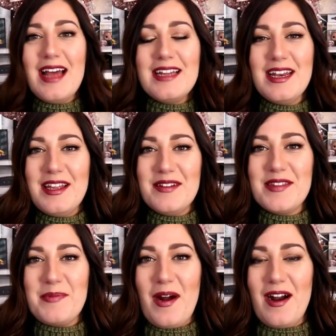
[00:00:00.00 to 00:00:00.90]
any of
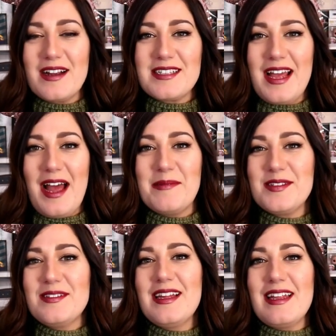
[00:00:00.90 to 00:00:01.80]
the parks. I
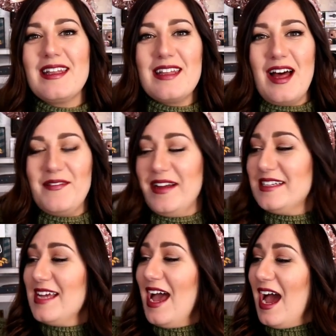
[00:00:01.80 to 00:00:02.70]
absolutely love
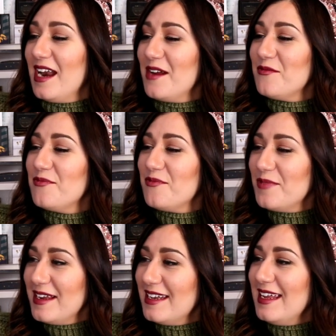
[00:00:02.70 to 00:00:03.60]
it. And I
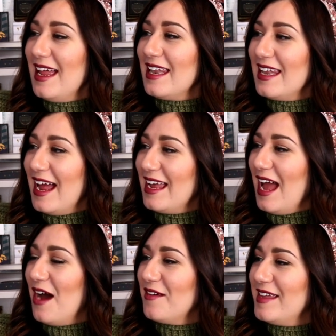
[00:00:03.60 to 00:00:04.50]
really like
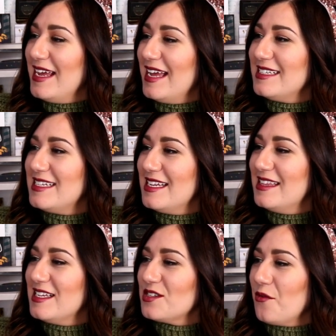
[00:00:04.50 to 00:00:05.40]
how they did
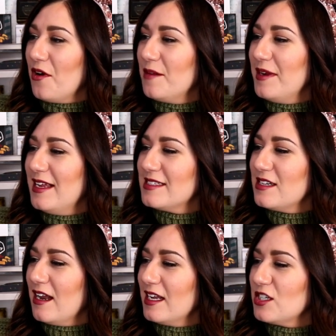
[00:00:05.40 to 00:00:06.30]
this ornament. It's
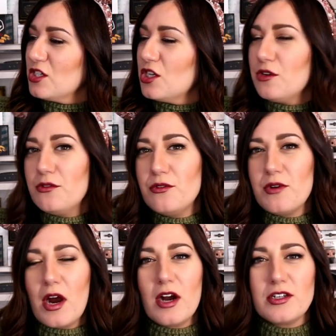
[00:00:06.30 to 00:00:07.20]
not like too
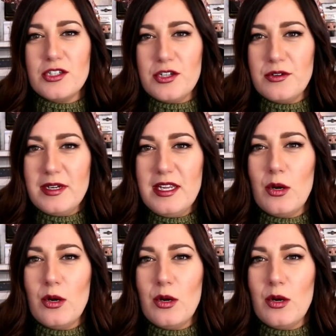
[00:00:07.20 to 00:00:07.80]
cartoony